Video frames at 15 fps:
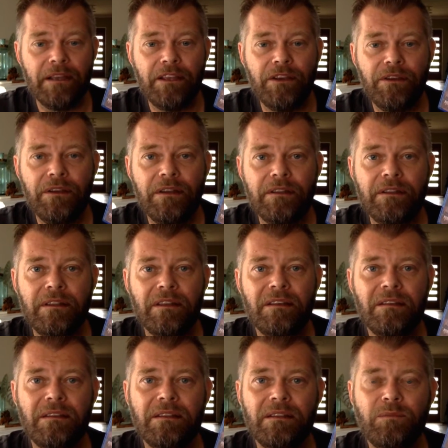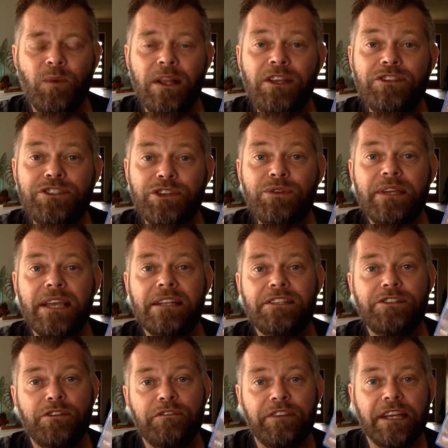When you do get to
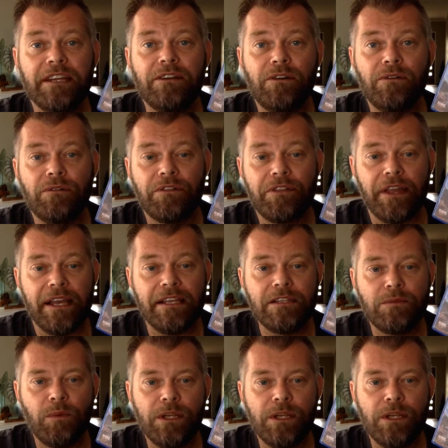do vehicle things,